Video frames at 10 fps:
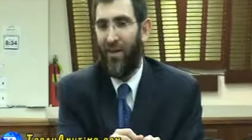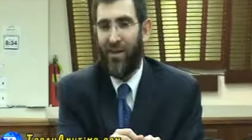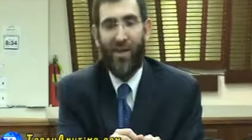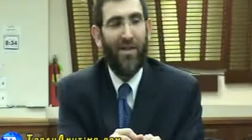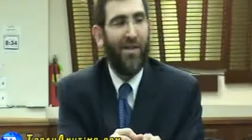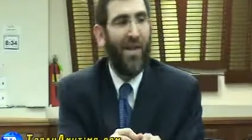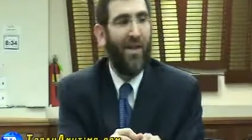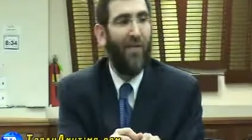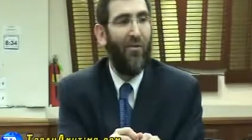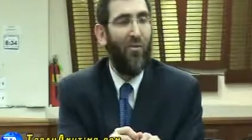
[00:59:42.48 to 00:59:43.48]
It says
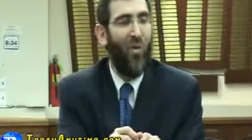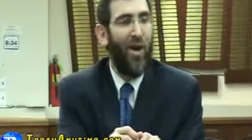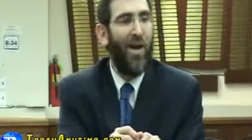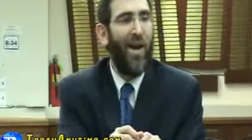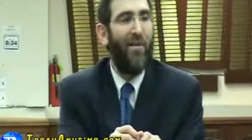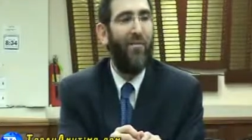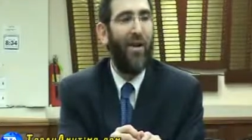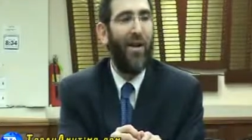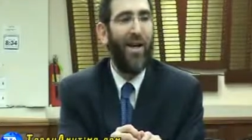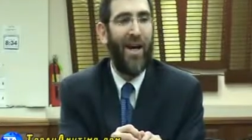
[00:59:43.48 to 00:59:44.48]
that if you want to
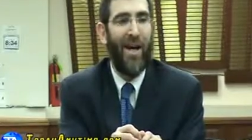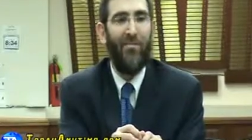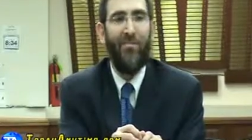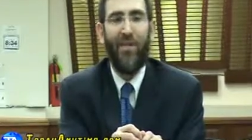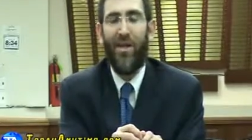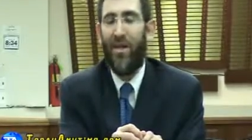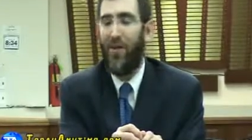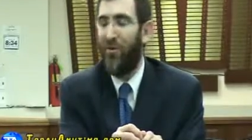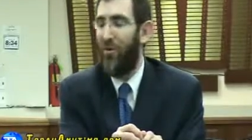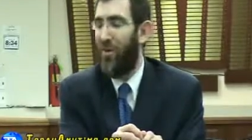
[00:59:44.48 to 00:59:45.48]
have a calm
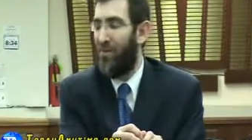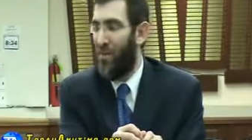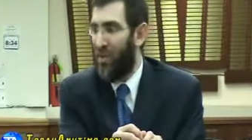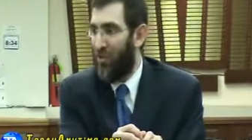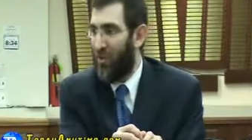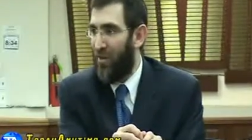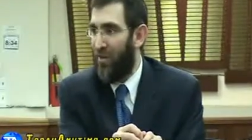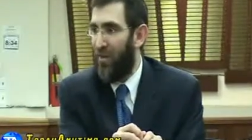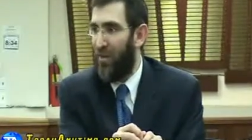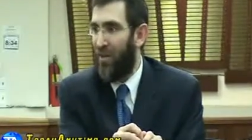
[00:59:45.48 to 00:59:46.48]
inner
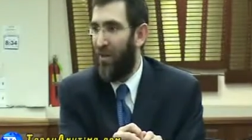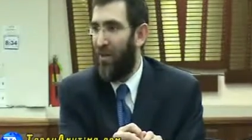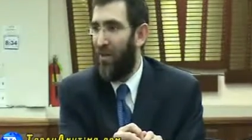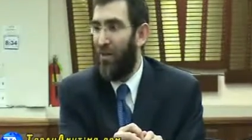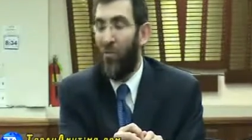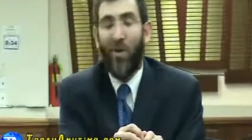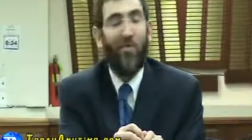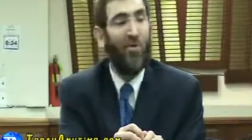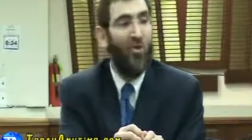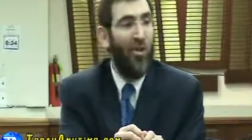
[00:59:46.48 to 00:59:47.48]
disposition, the
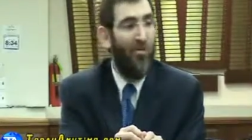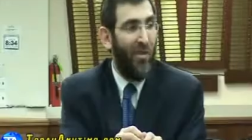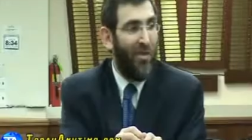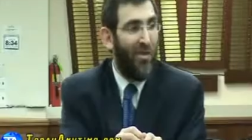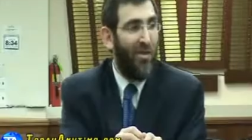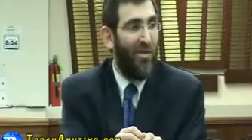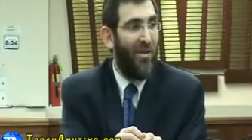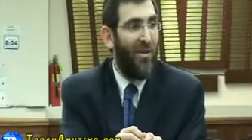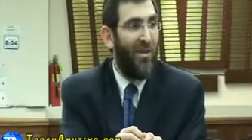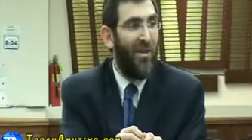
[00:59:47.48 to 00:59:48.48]
way to achieve it
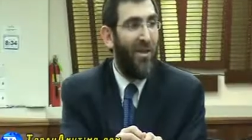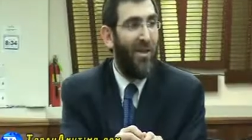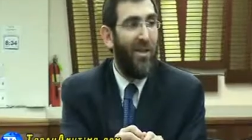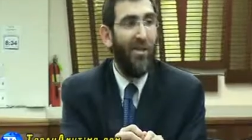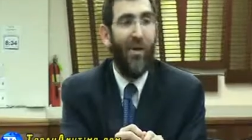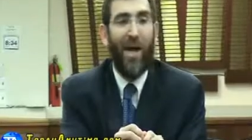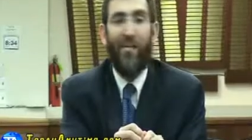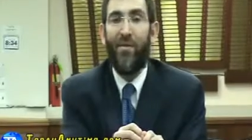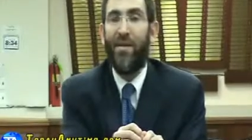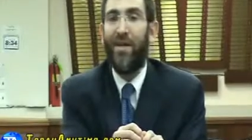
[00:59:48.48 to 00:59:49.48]
is by
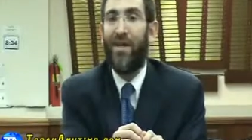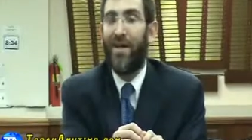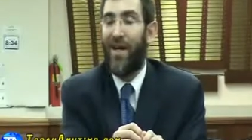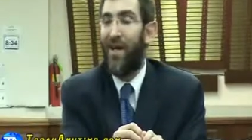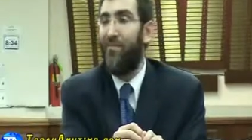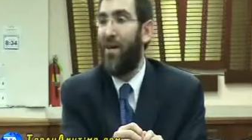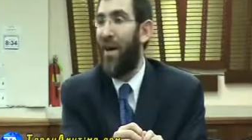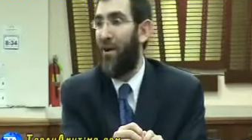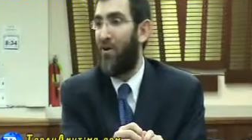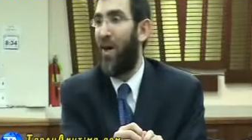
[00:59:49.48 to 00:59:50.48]
having calm
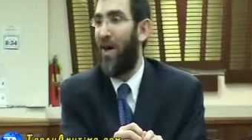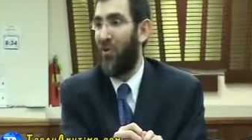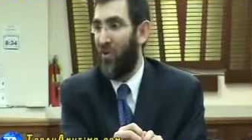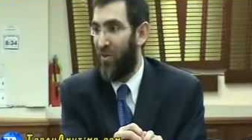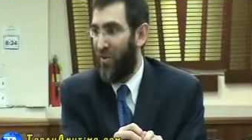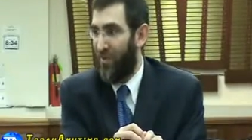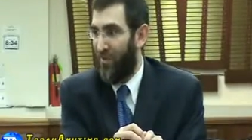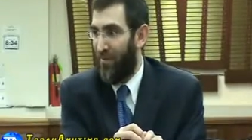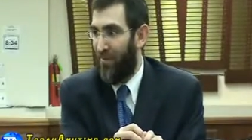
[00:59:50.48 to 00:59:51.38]
outer actions.